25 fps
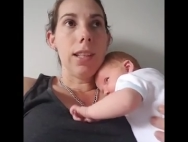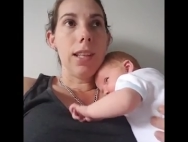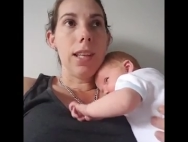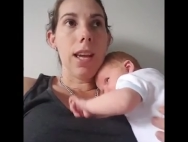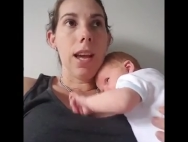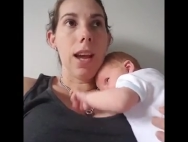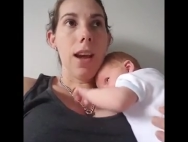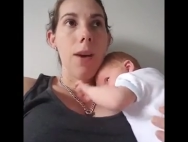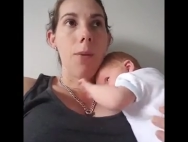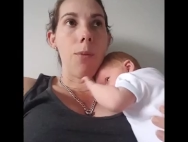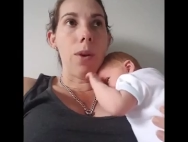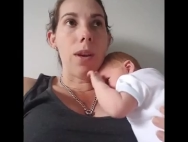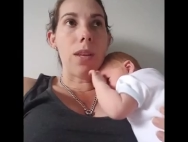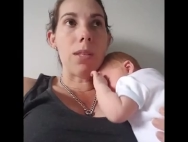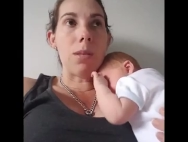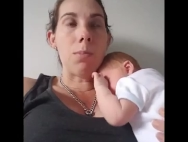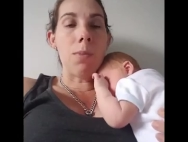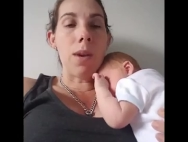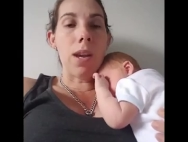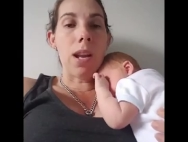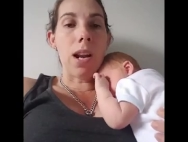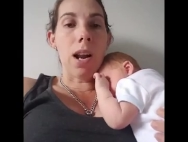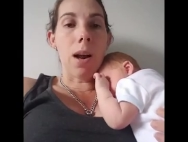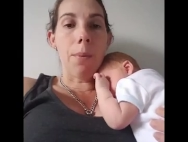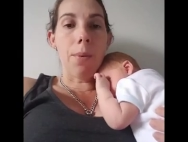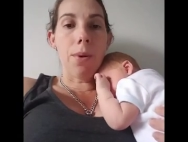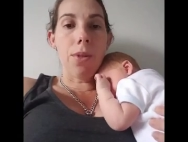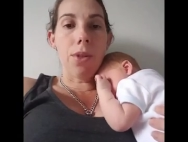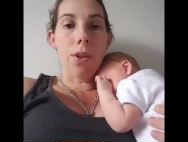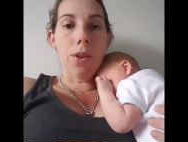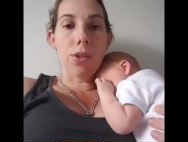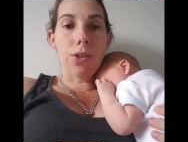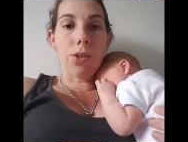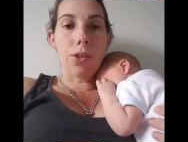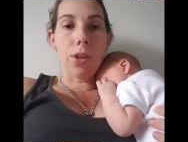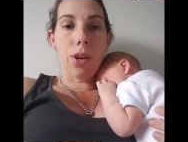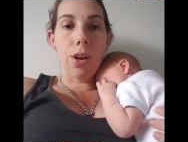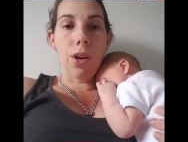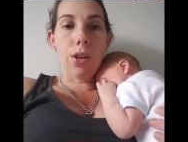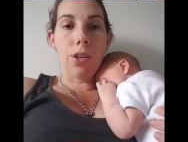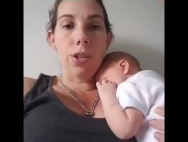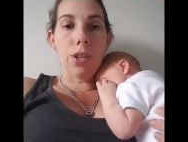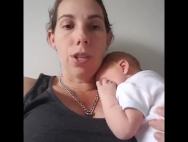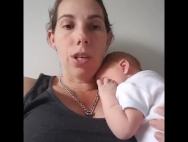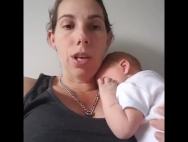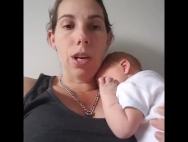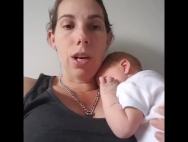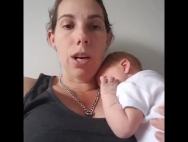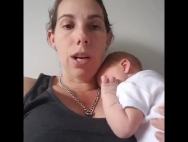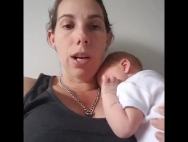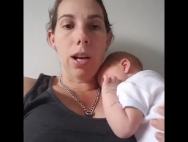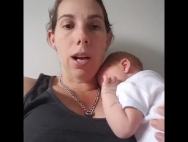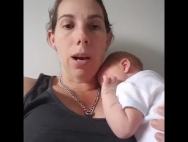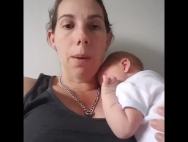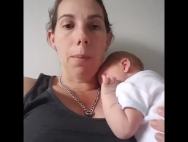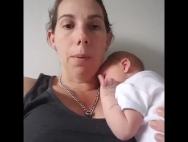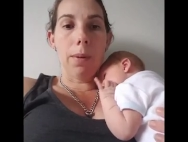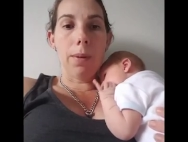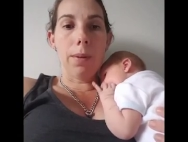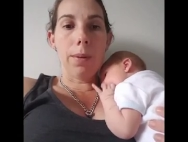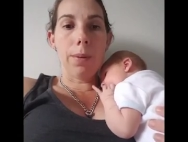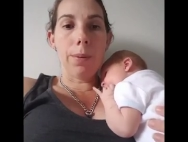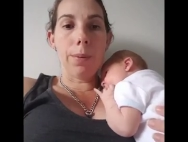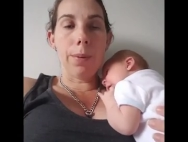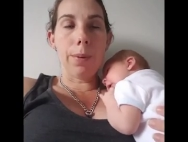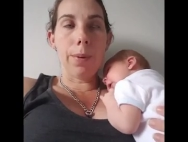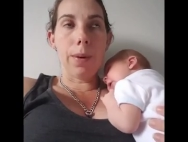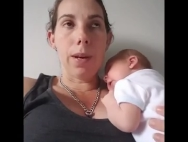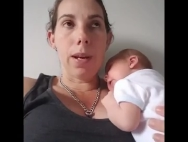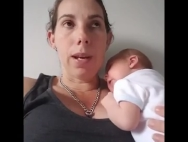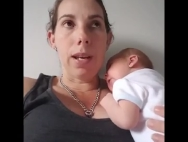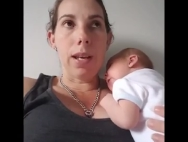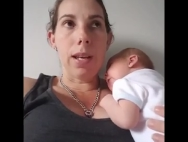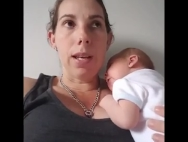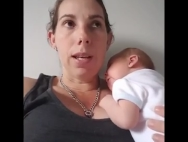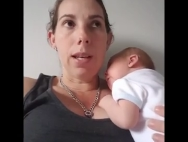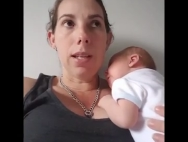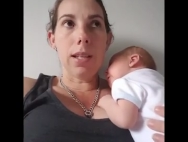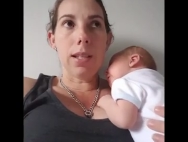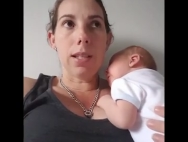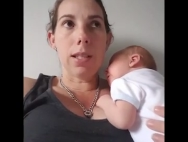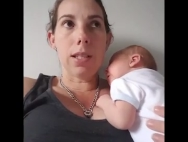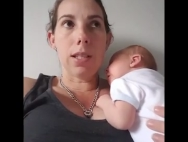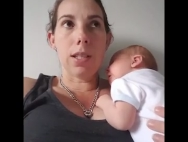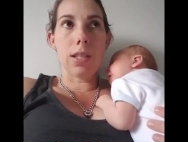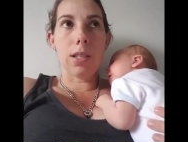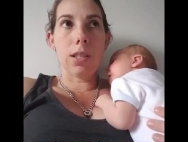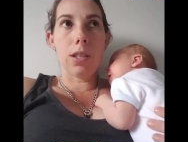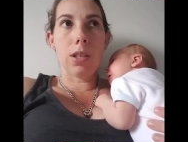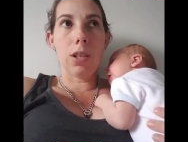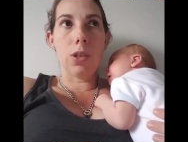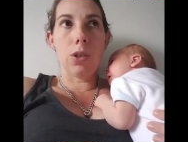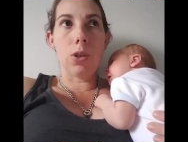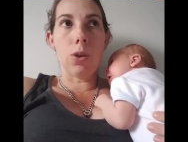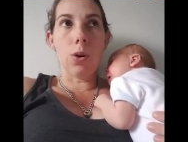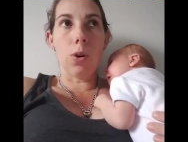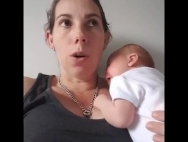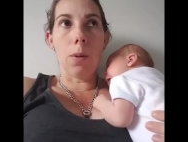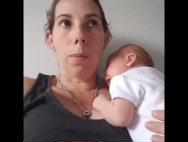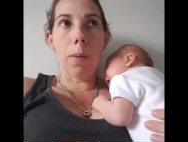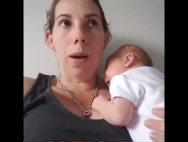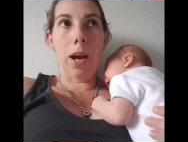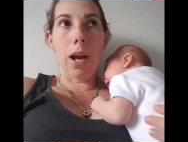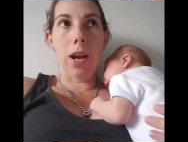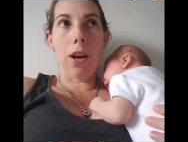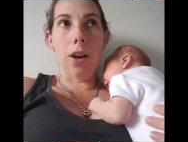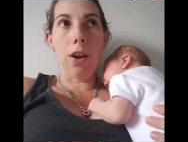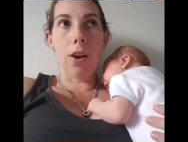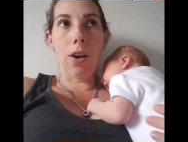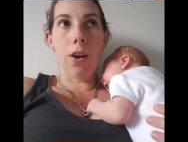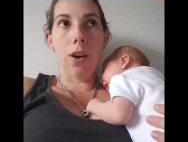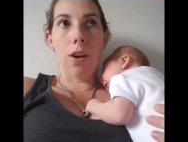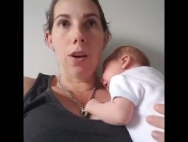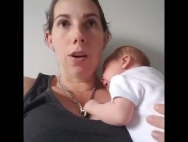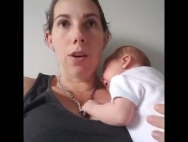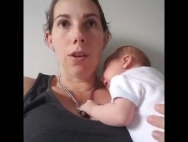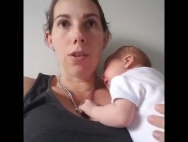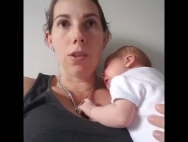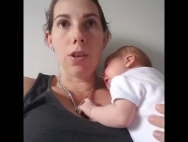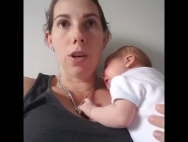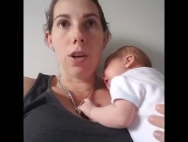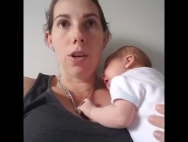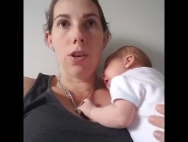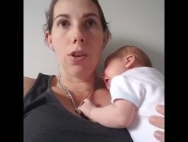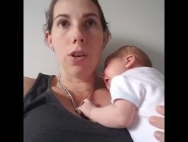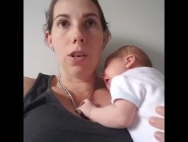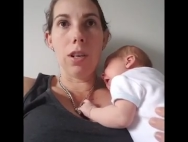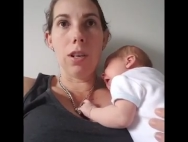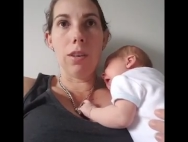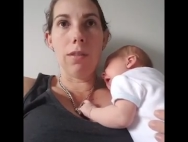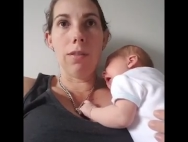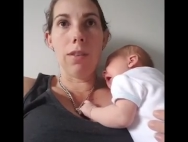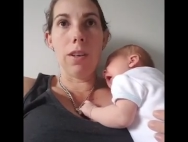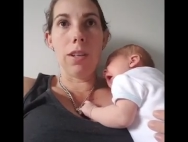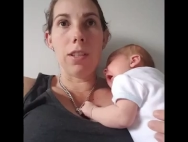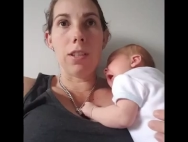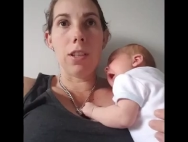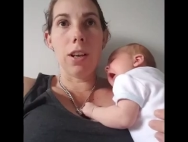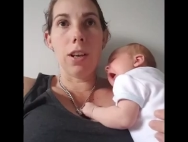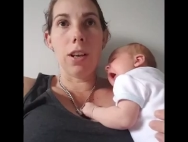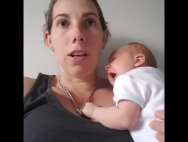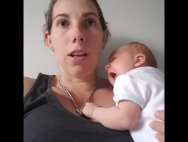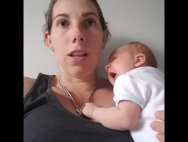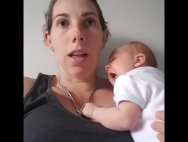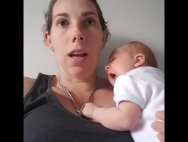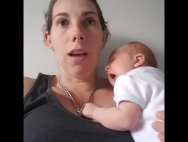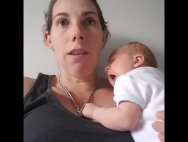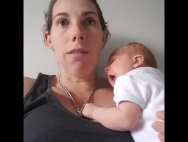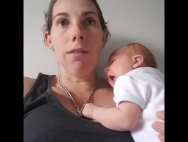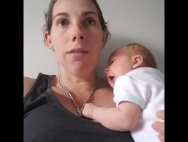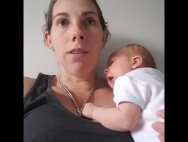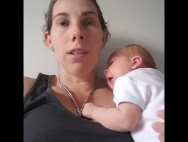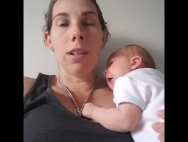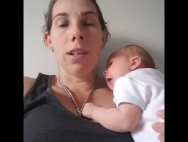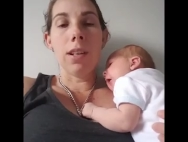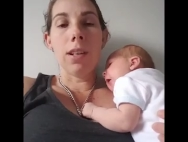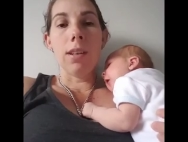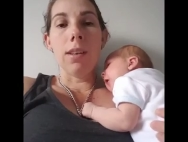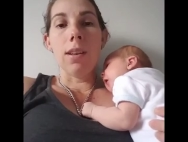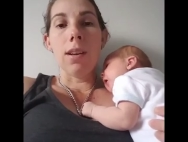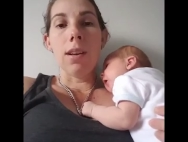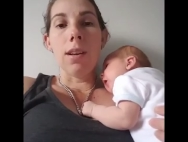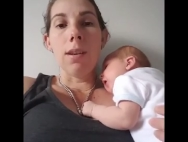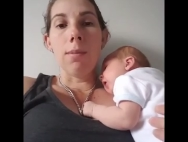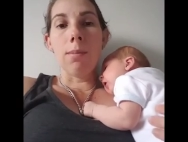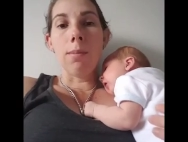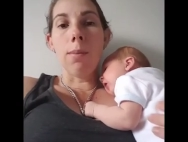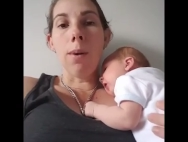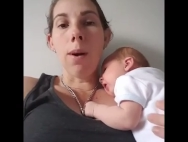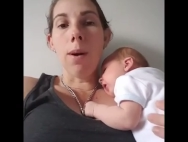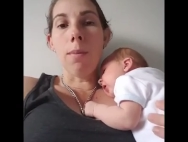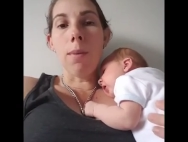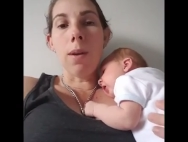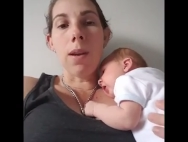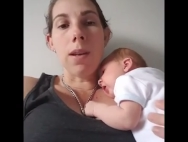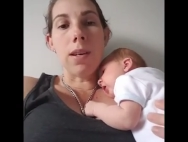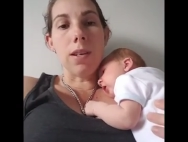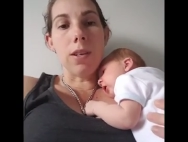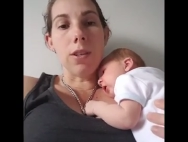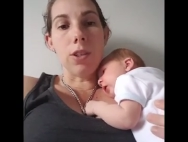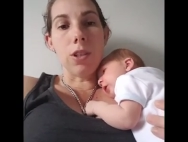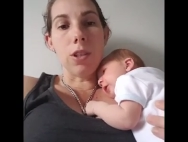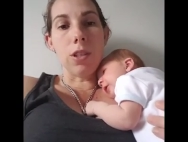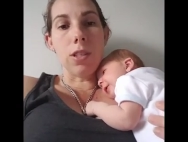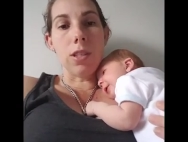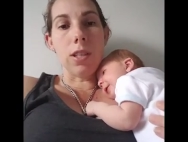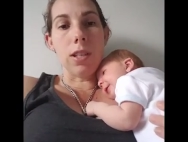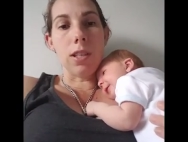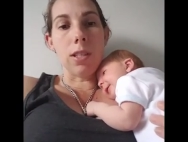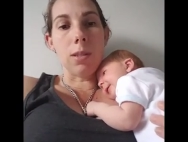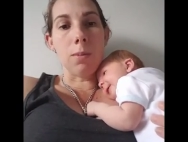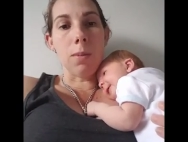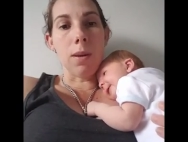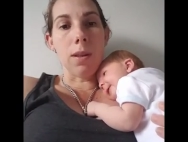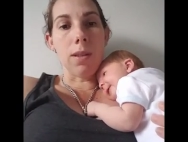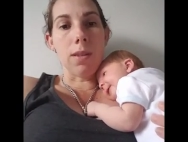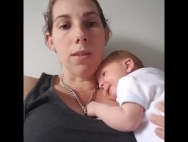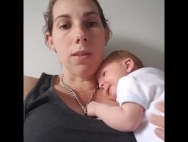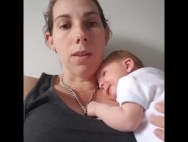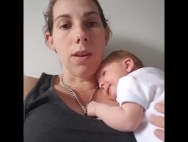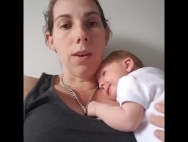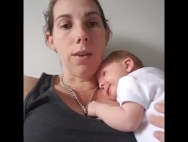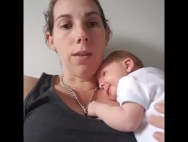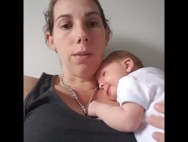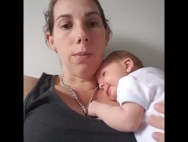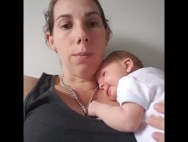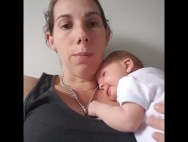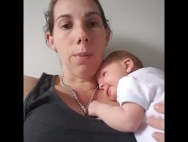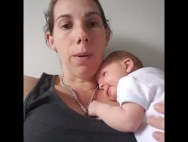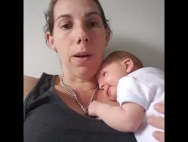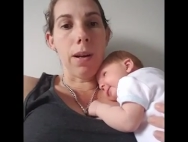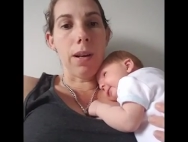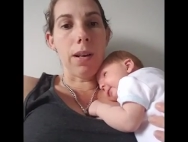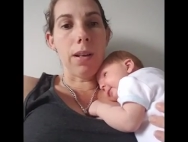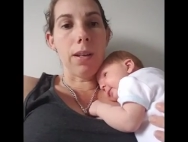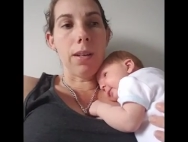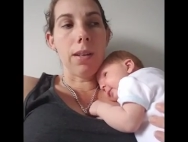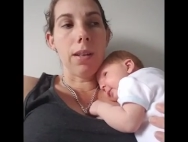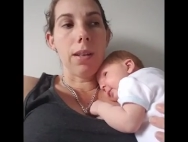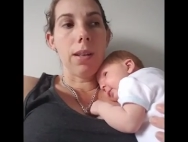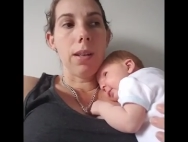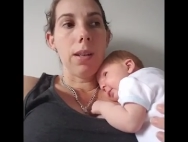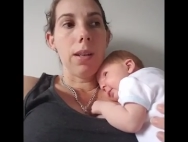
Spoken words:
yeah, we meet up with a surgeon in a couple of weeks to talk about her surgery to fix her cleft. Won't be until she's 6 months old, but